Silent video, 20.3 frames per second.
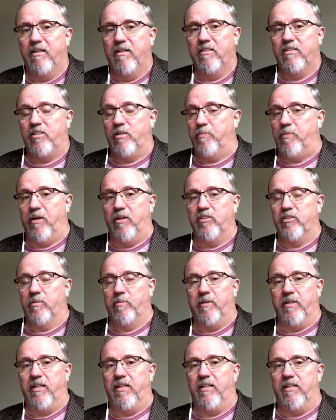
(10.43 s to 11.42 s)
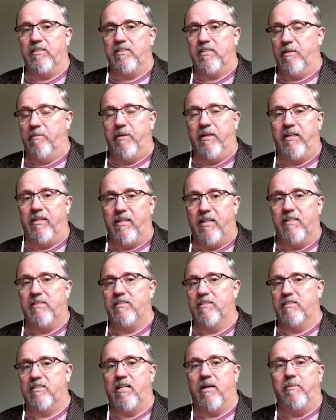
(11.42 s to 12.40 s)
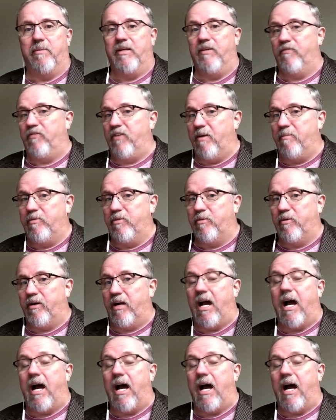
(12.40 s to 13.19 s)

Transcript: supposedly, that somebody thinks is coming in February.